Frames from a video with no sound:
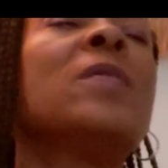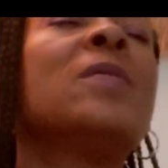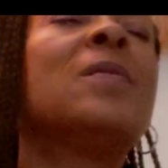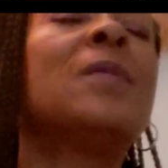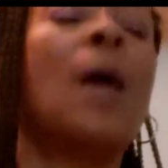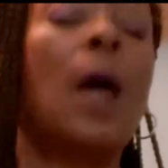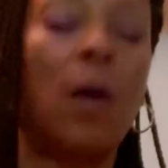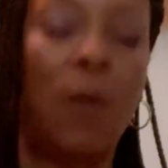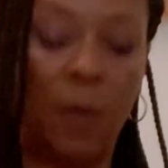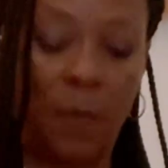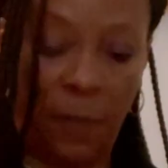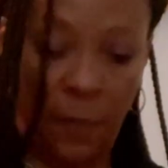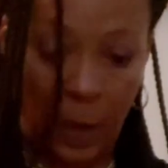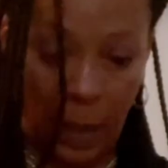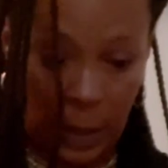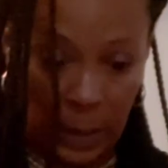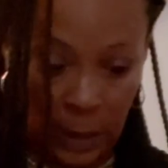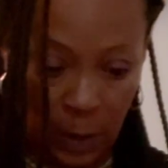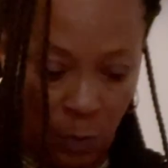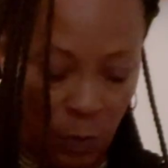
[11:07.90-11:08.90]

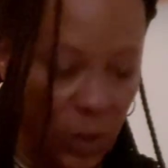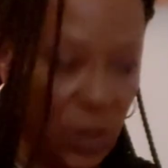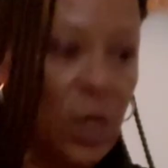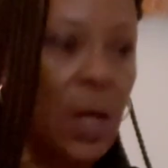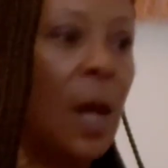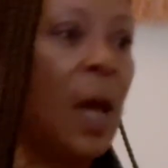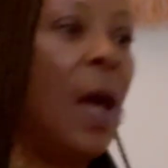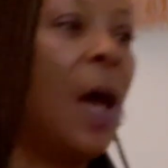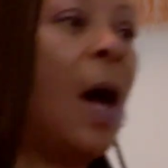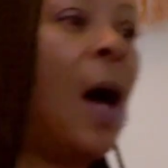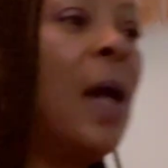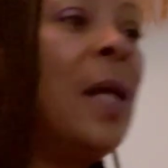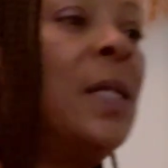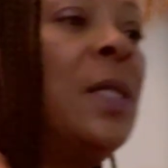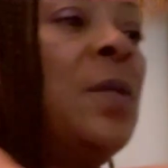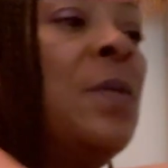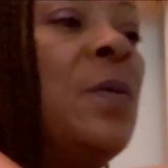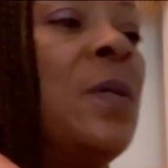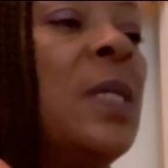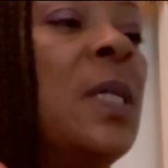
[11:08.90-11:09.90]
sacrificing, which I
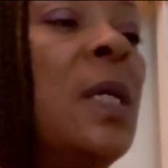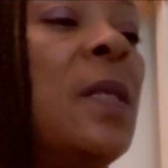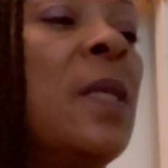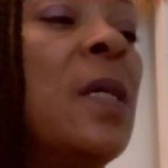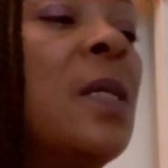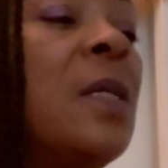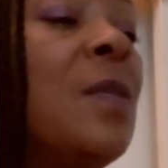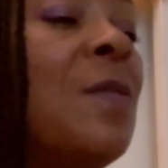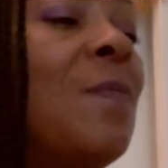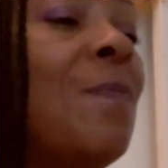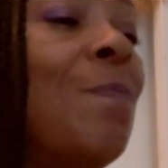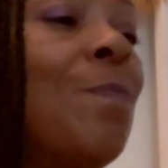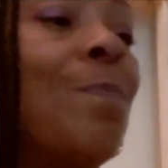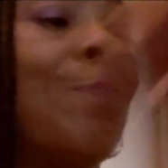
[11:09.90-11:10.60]
do see this